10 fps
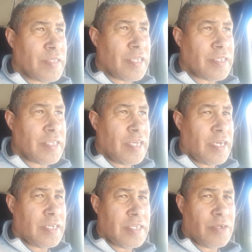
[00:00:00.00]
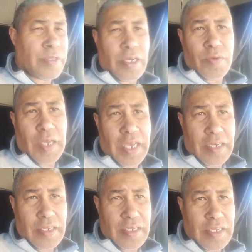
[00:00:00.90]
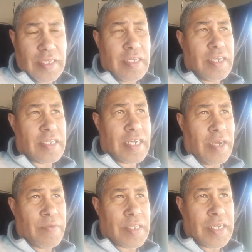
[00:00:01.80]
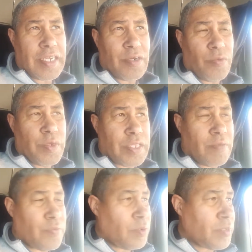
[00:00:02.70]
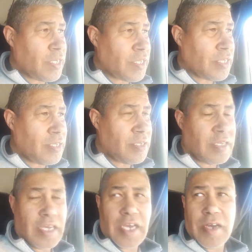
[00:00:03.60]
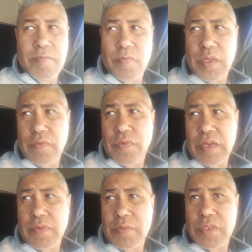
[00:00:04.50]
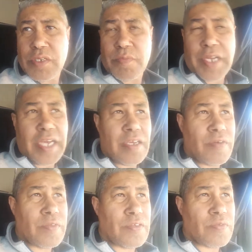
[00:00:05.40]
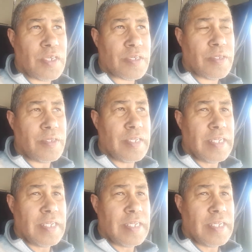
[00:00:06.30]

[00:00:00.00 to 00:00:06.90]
that yeah, although we had a driver trainer with him from another, in fact from the supplier of this vehicle,